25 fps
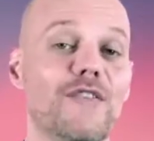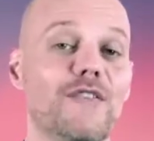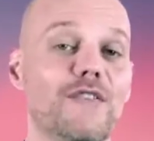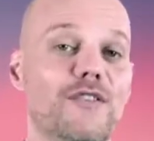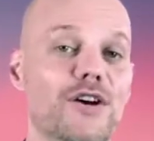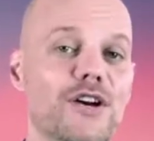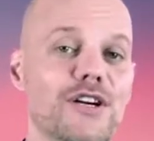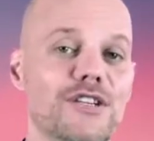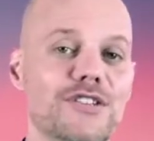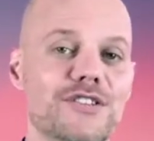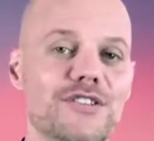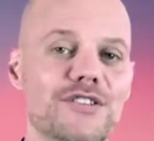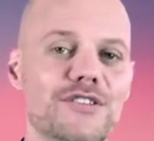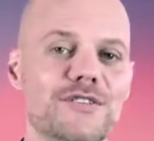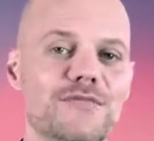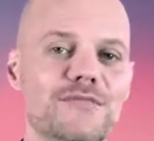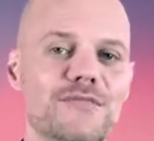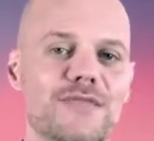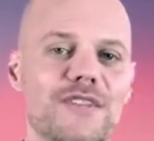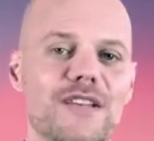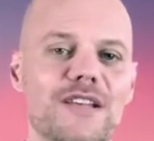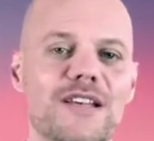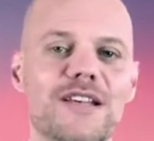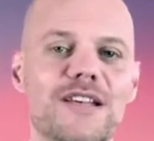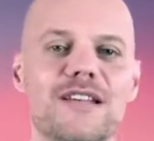First,
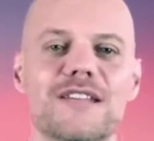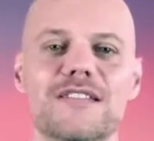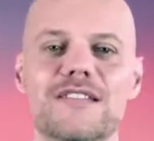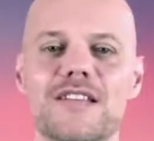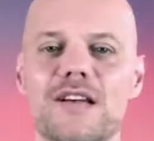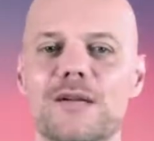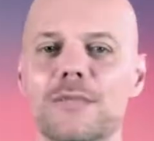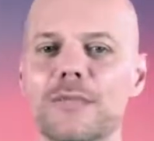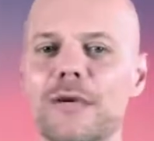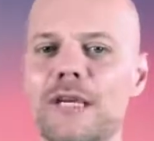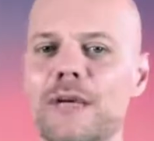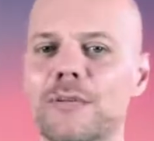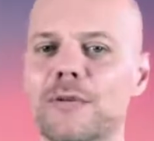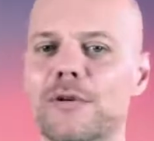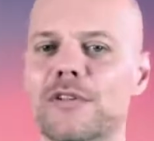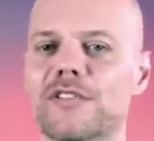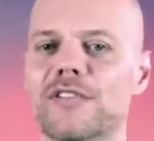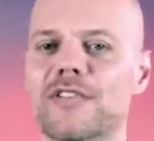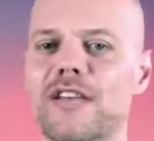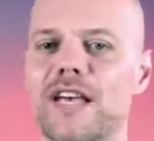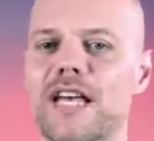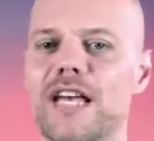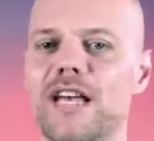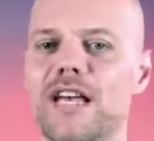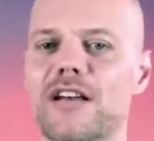some people
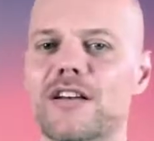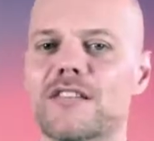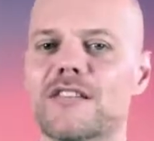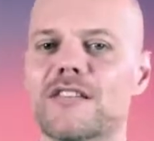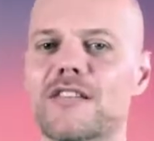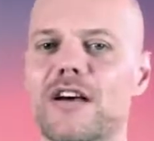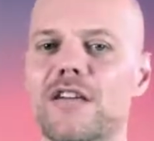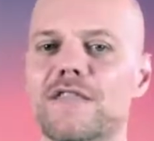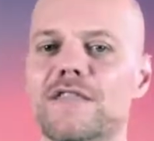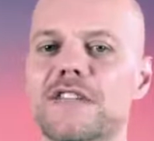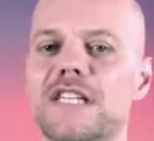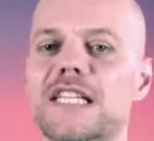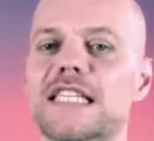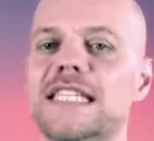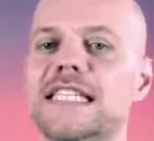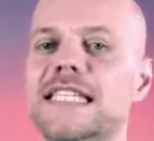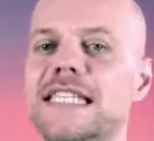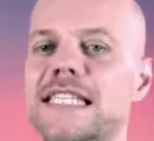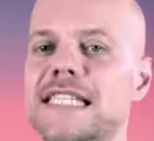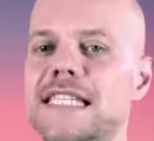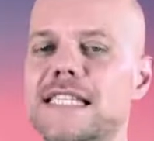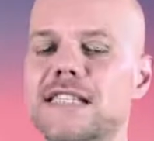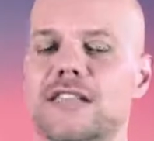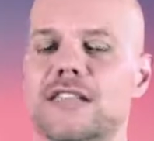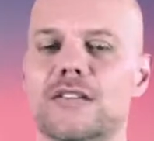say a soft
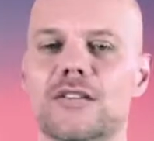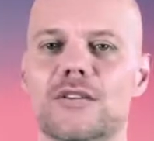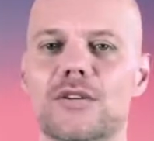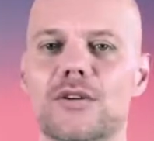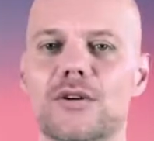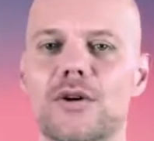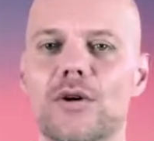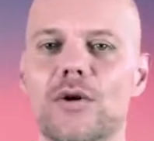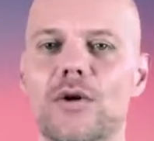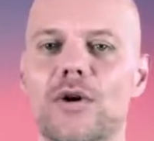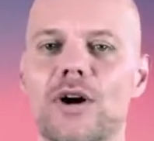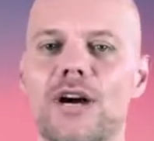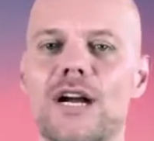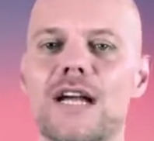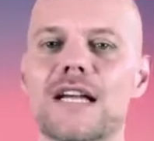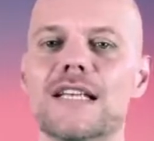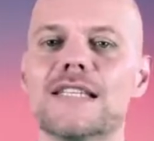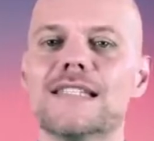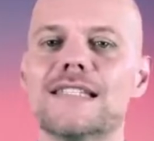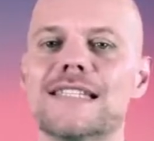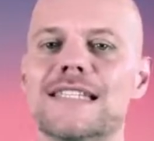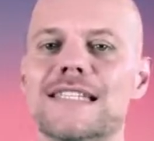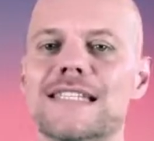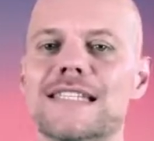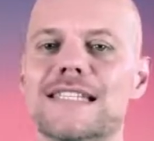z or
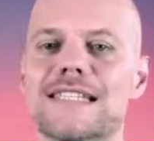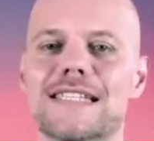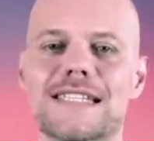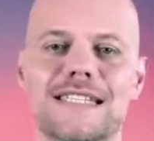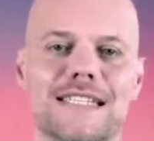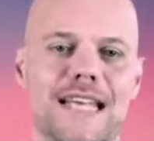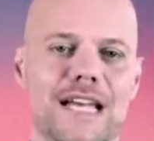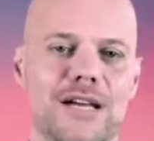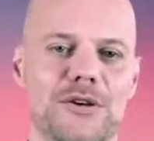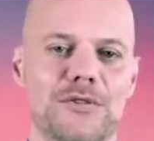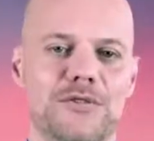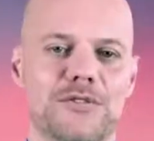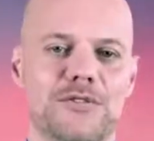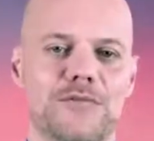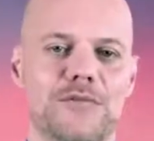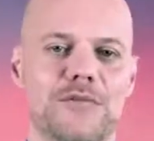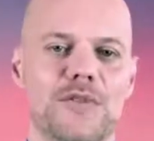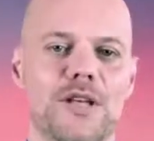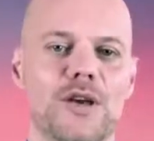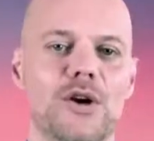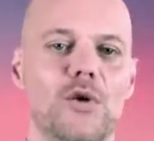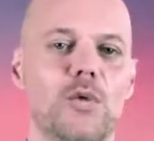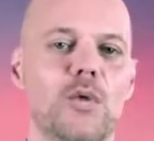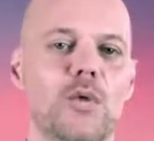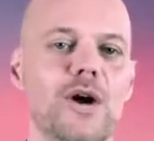z sound
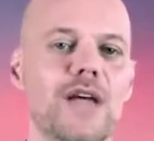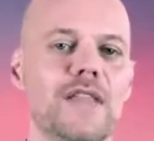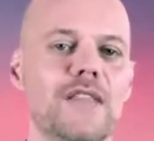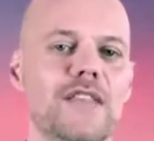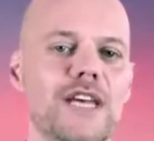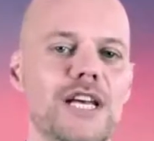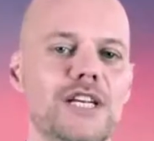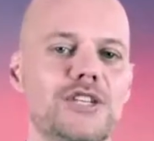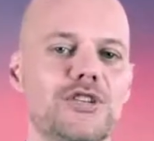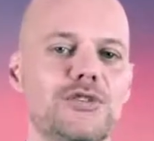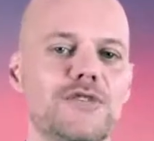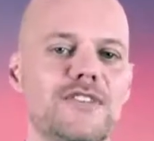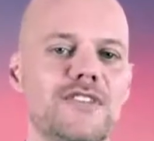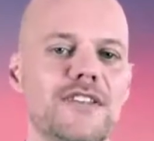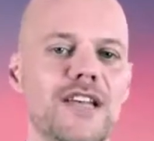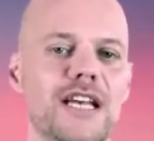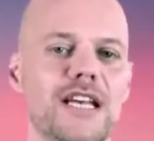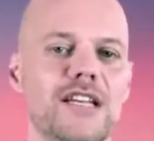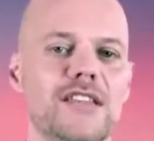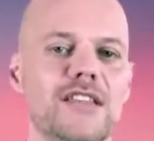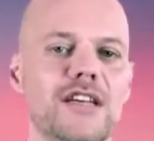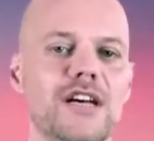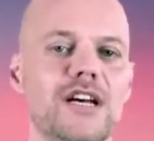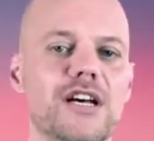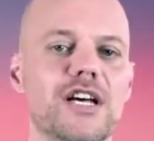when they should
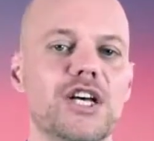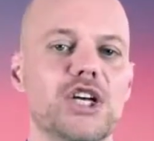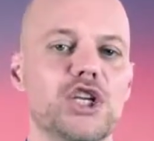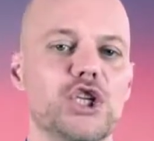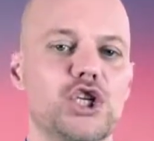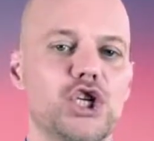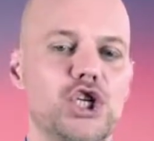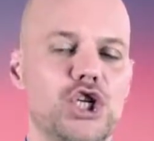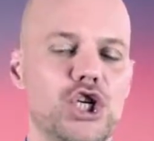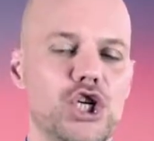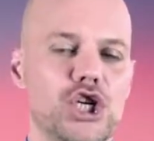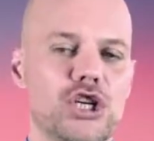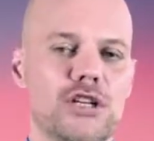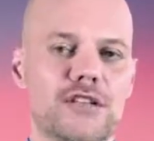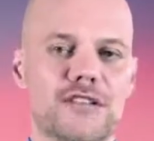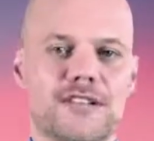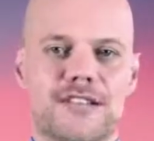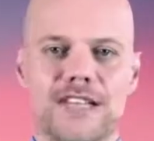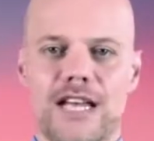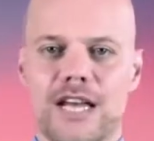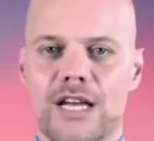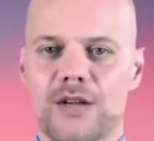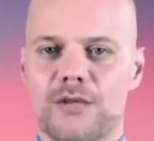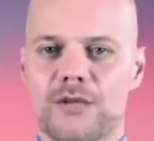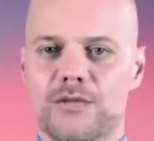say the j
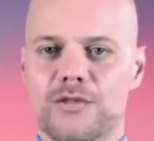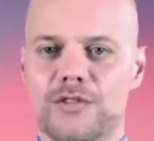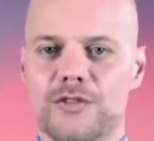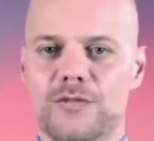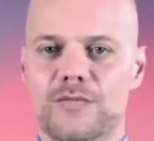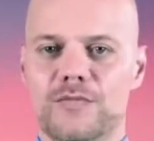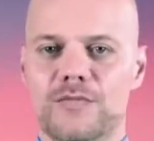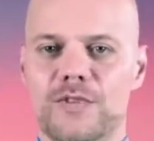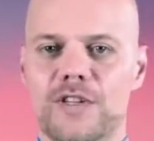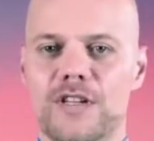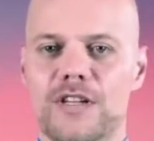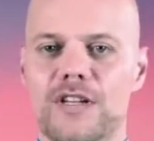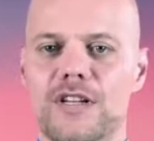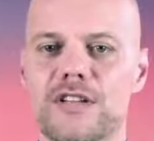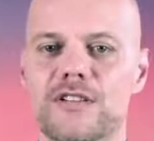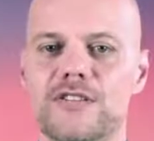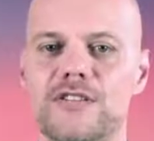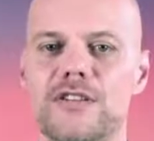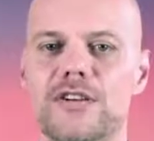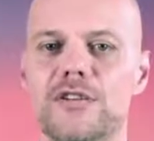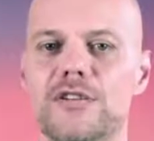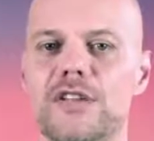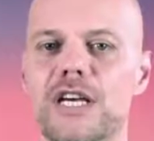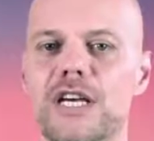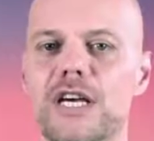sound.
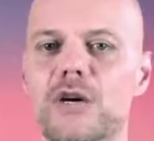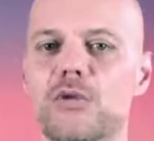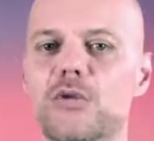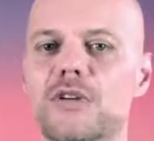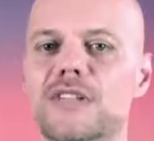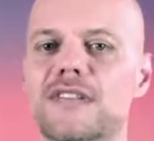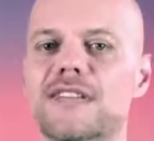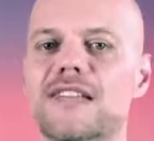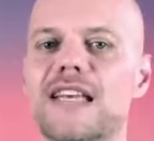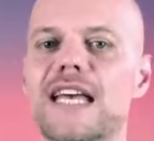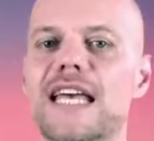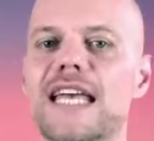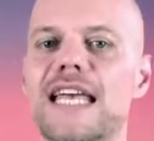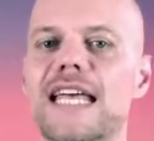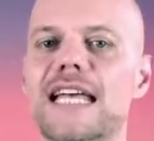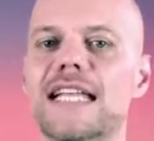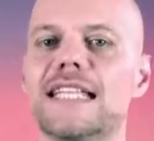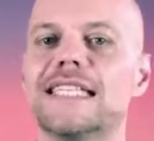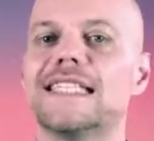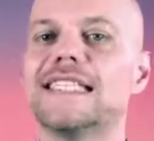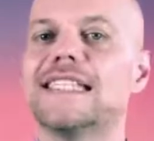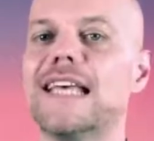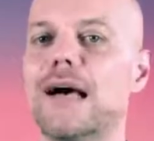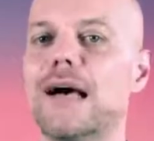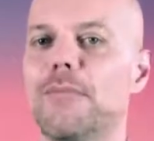So they will say
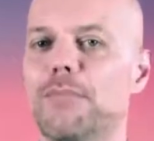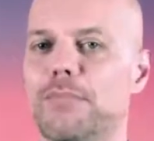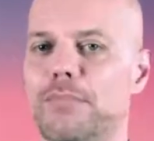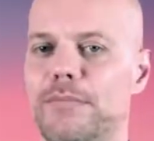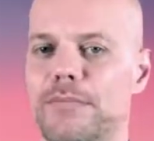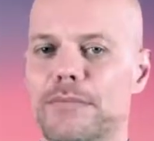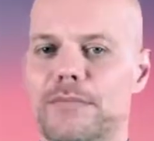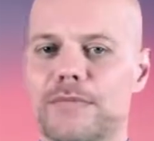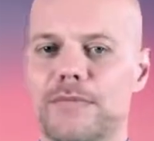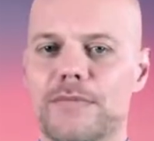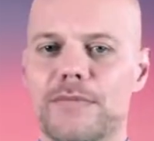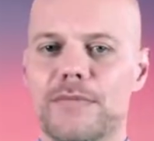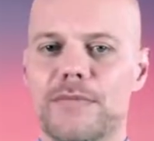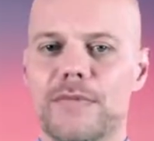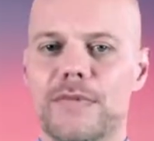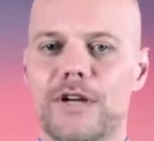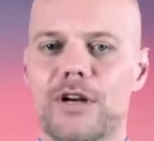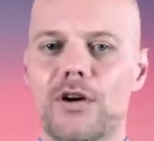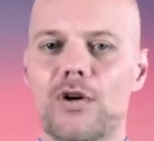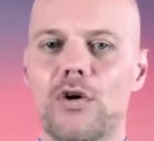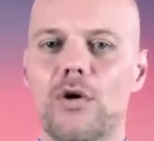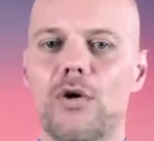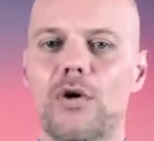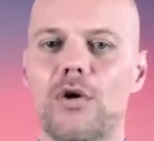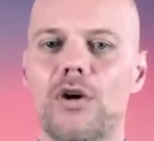jump
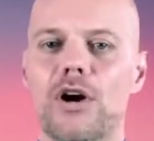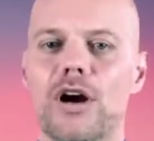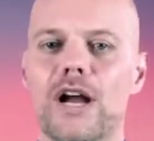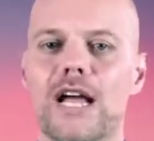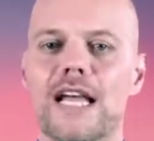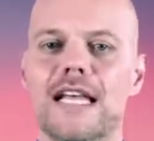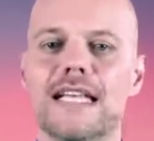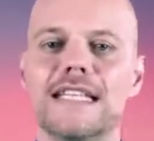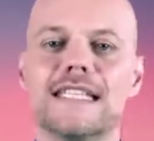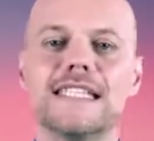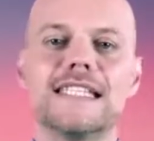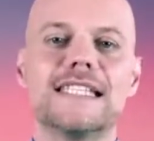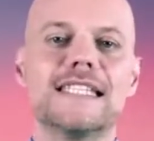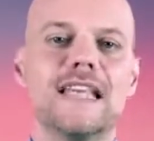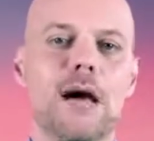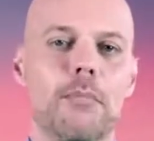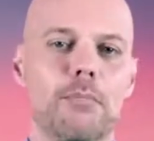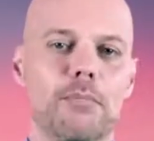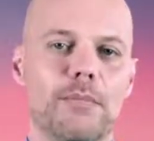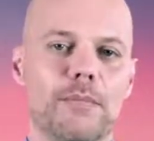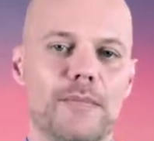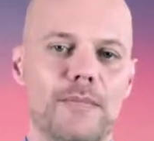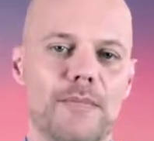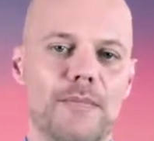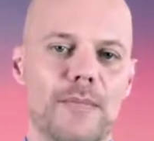or
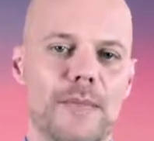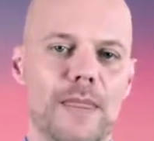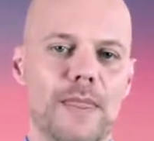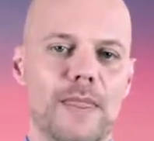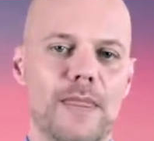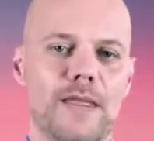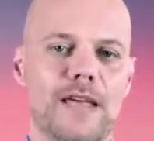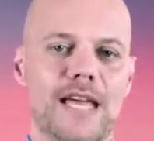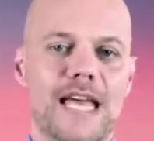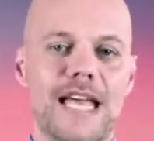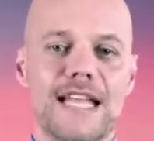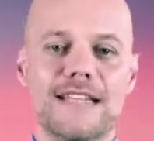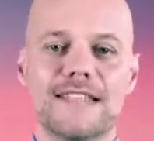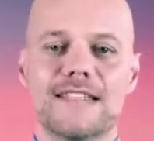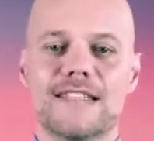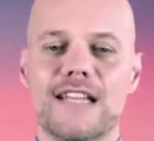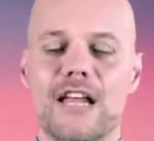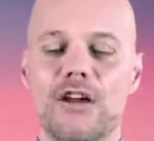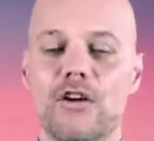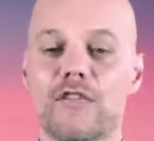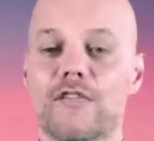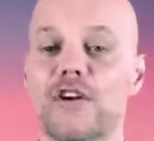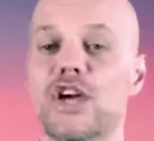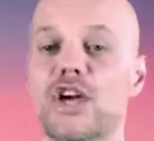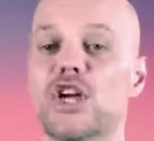zump
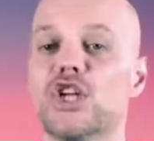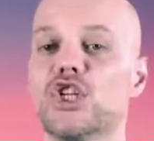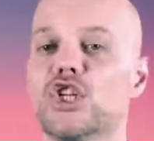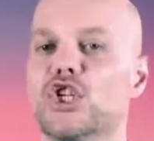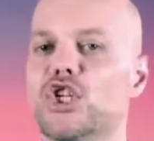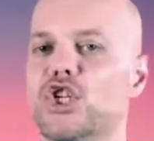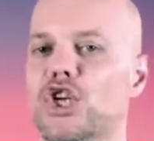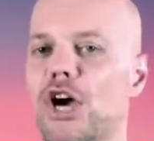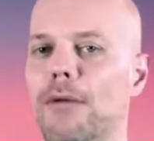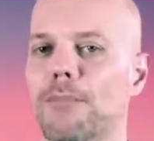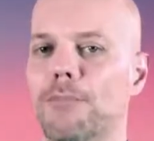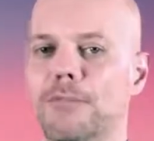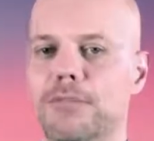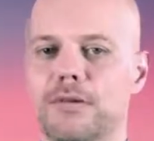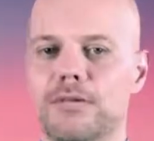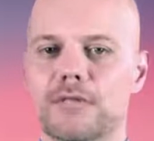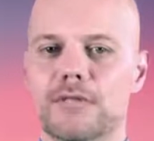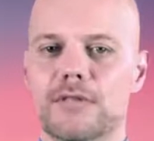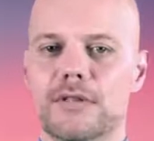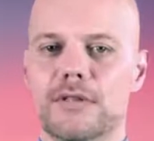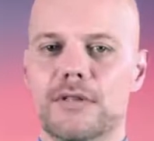instead of jump,